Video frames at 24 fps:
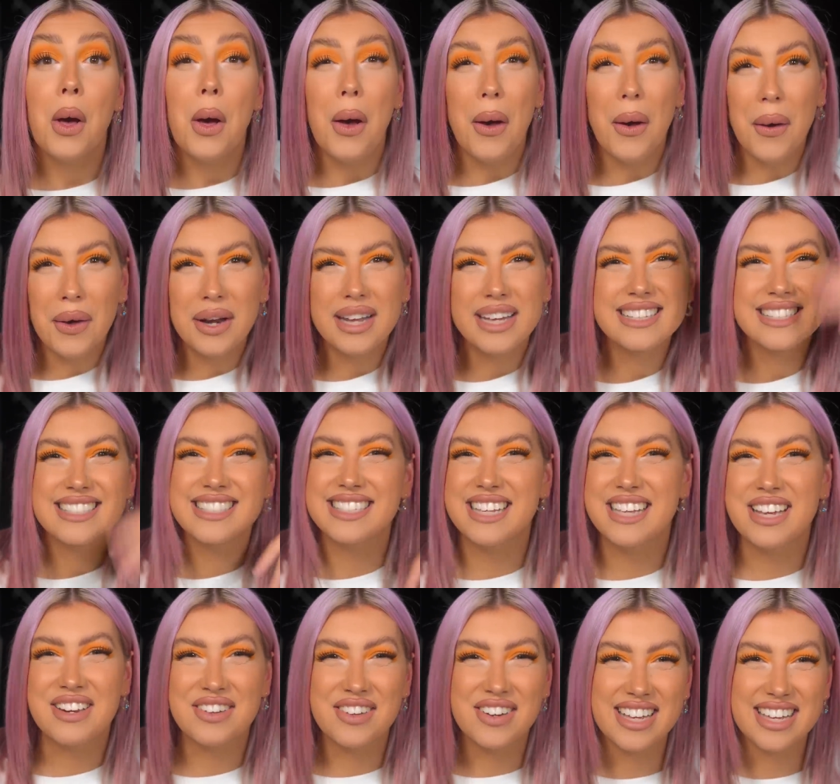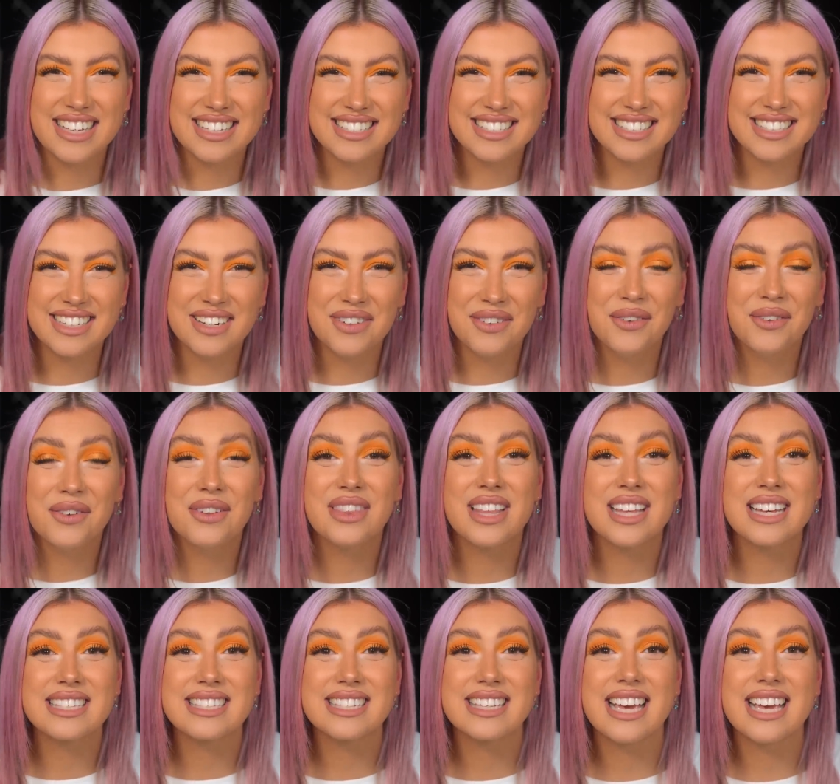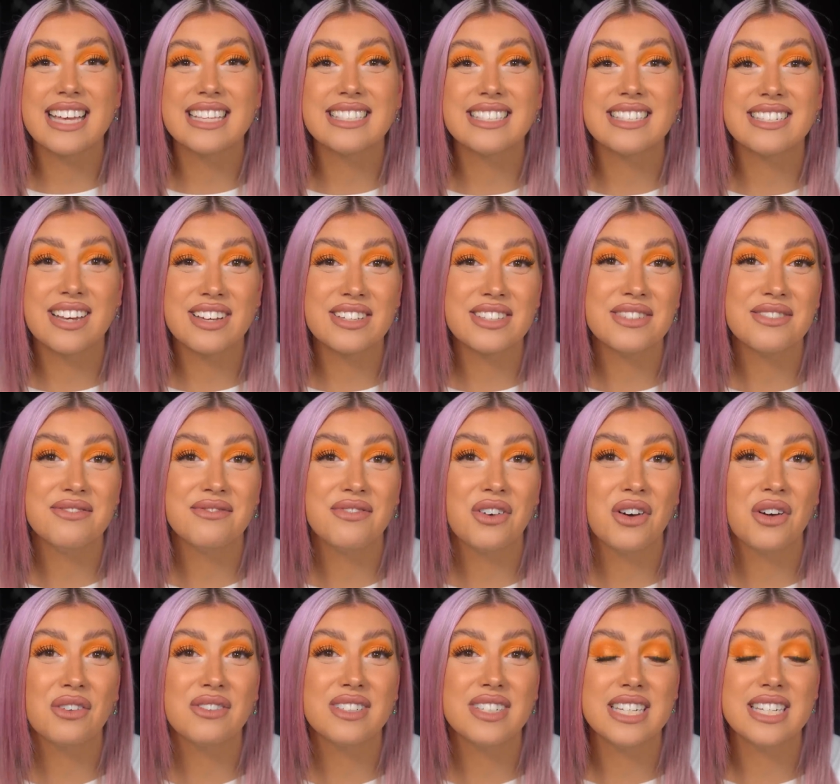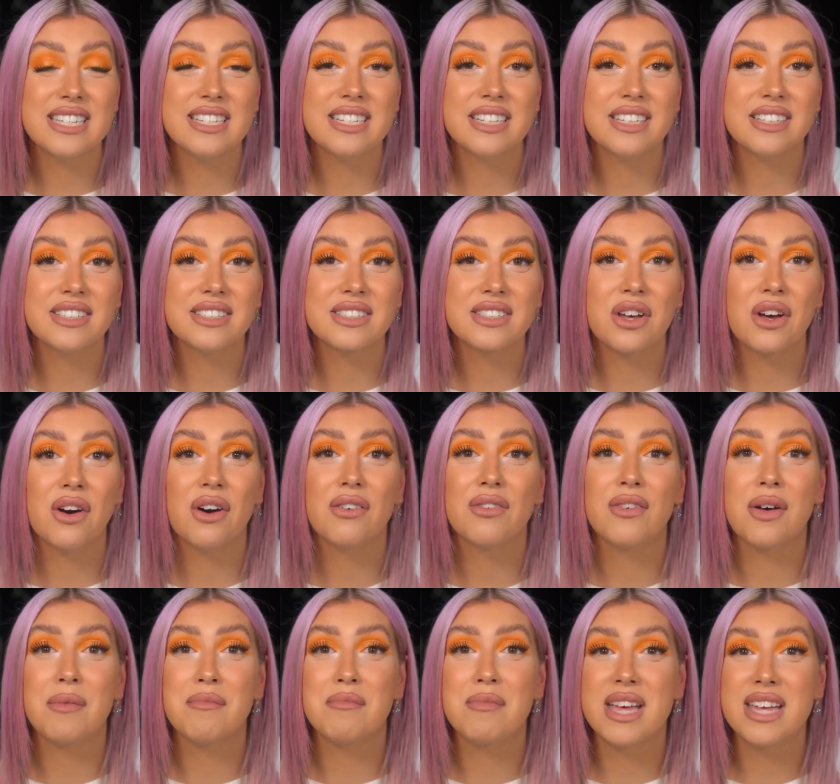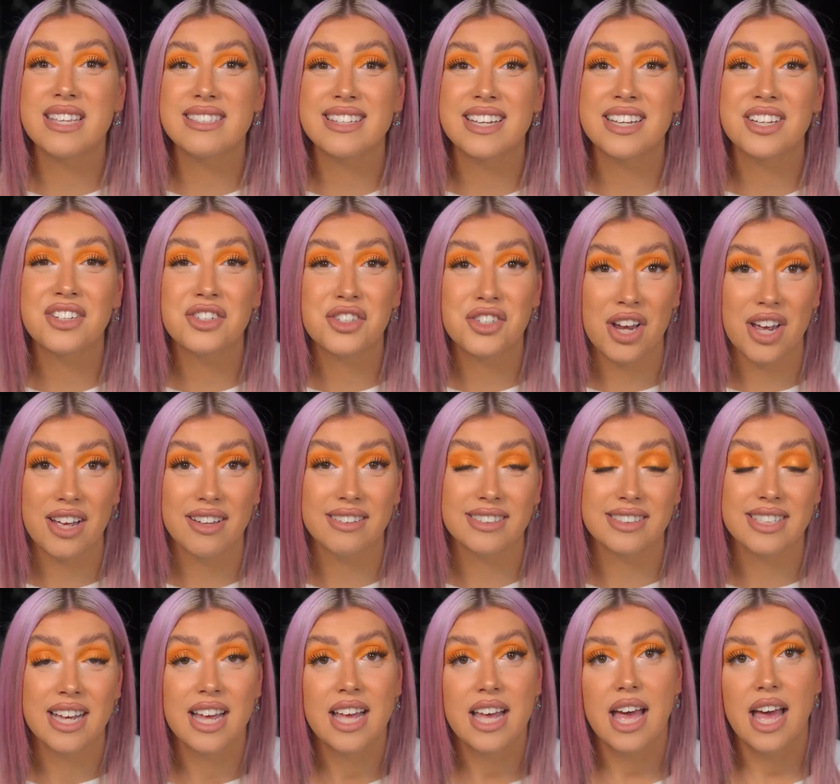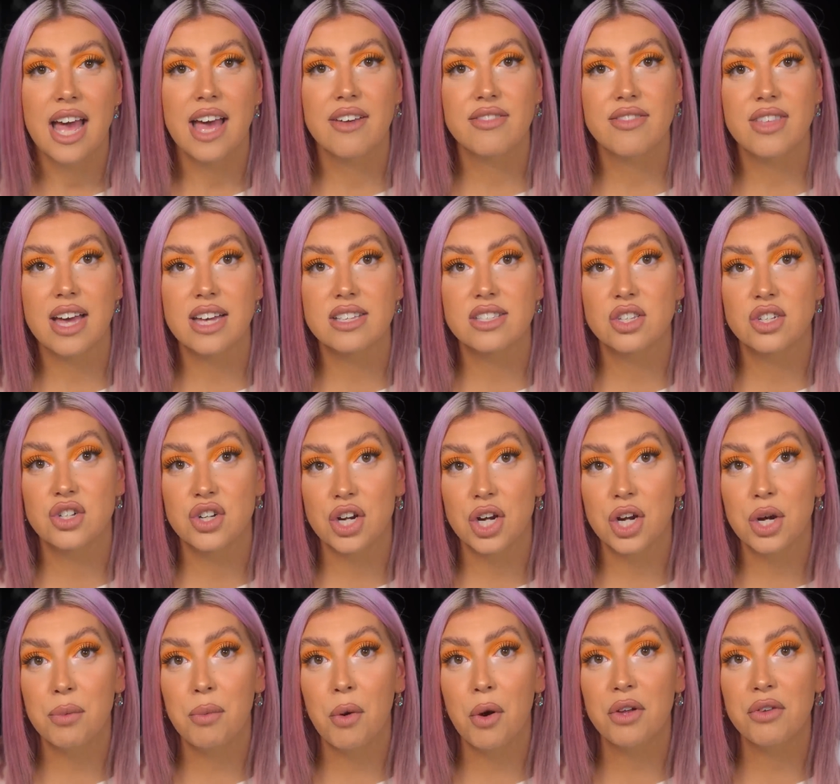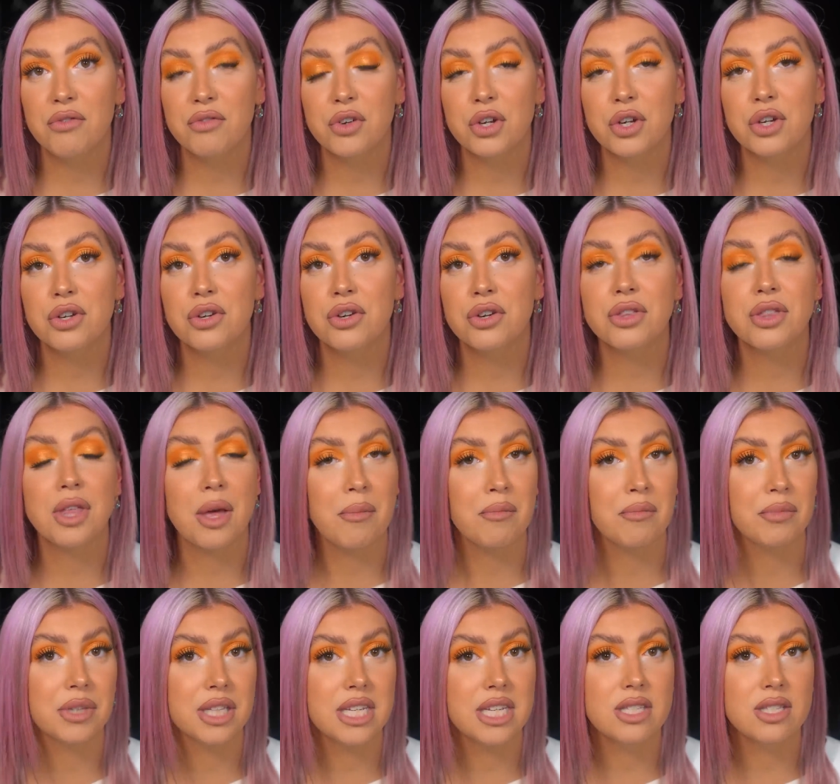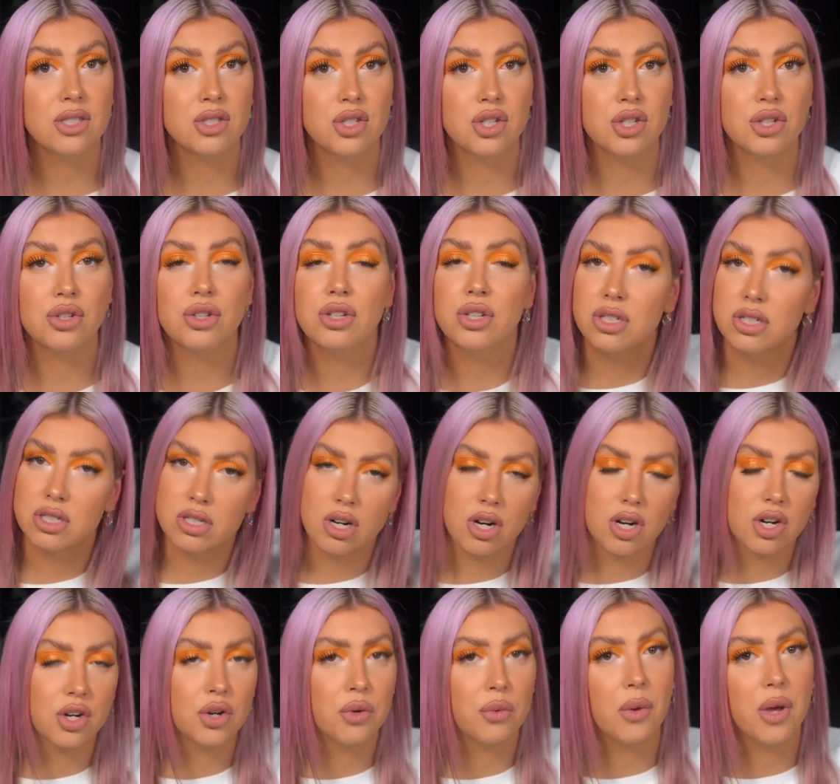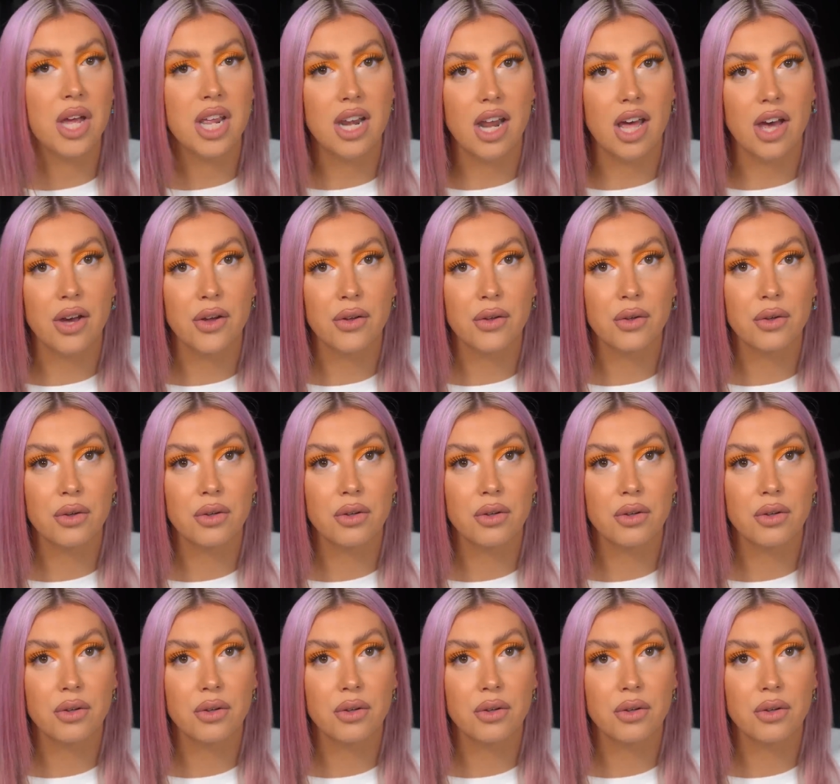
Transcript: On a serious note, this case does involve details of a missing child. If that's a trigger point for you, then please do turn away now.